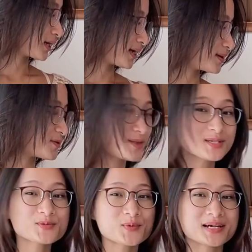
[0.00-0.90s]
Okay,
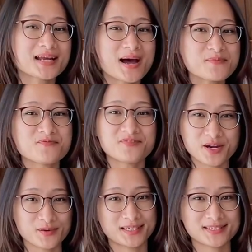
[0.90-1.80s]
this one I'm
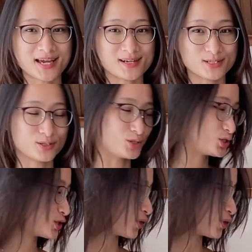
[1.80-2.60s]
very excited to